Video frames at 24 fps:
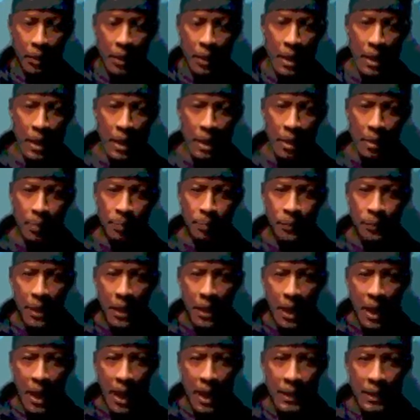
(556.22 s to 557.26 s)
Okay?
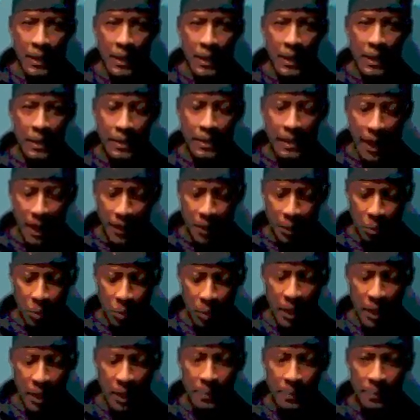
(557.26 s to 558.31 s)
And then this other
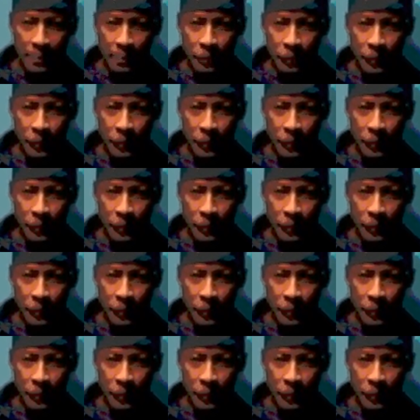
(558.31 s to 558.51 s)
one,